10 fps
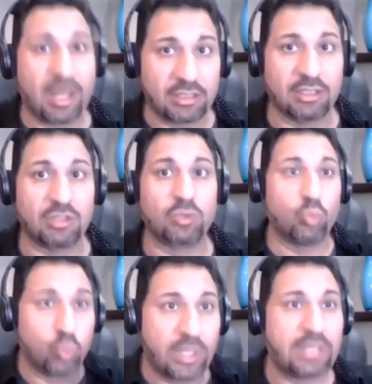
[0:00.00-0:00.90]
content,
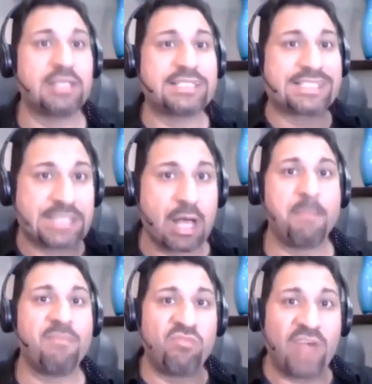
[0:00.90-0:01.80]
with
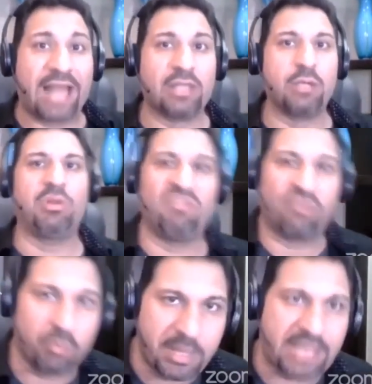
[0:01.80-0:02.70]
some valuable
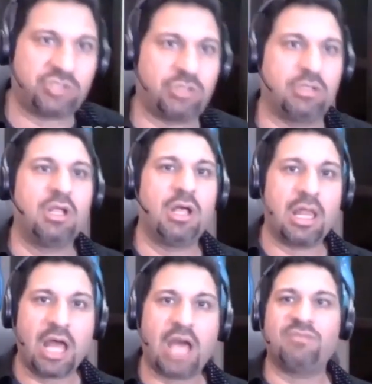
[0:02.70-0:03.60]
information,
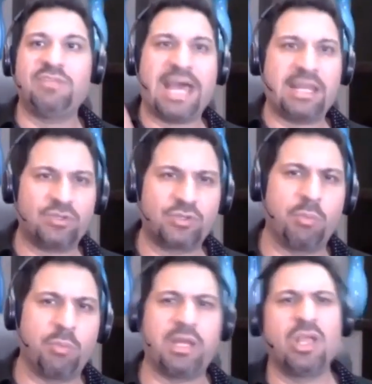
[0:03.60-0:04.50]
a lot of data,
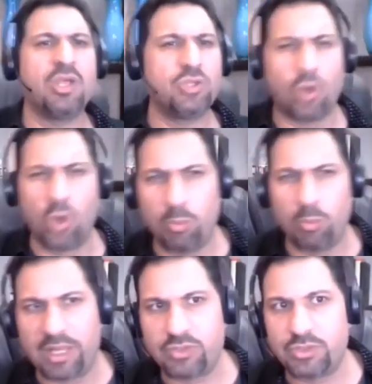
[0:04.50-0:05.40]
so many. Your
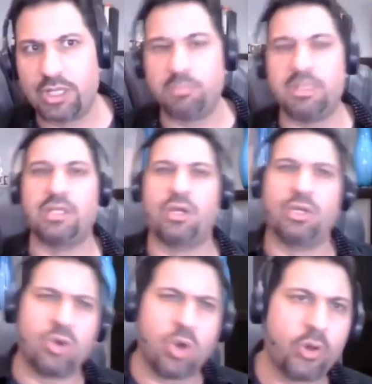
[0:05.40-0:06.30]
OBLES is going to be
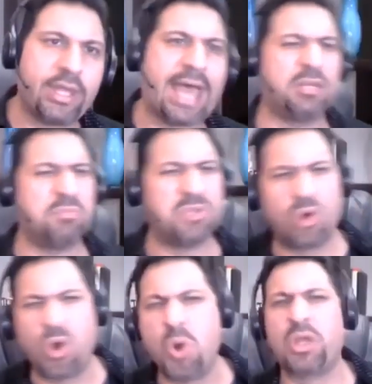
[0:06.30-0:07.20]
there, your academy,
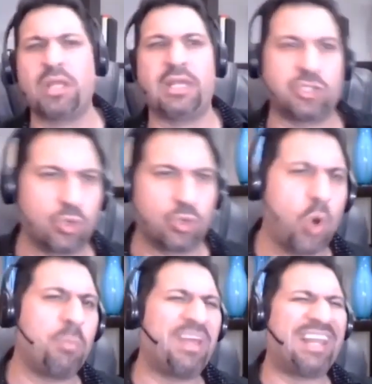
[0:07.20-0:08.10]
your connect,
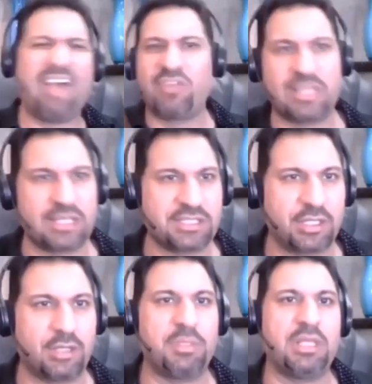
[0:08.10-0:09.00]
your mail. everything
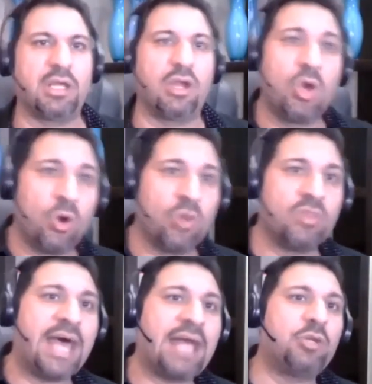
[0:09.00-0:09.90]
is going to be there
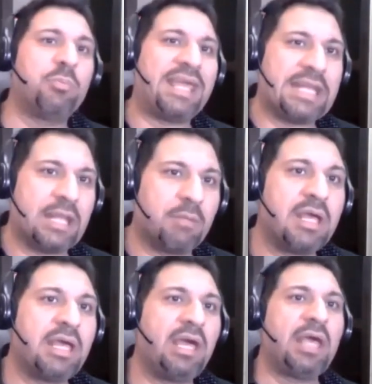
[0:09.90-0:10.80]
on that domain name
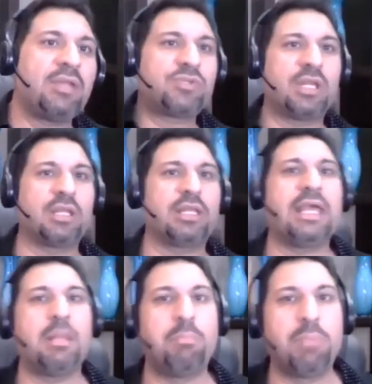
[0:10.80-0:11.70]

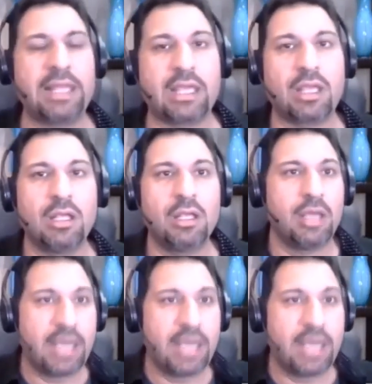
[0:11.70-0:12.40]
instantly in a blink.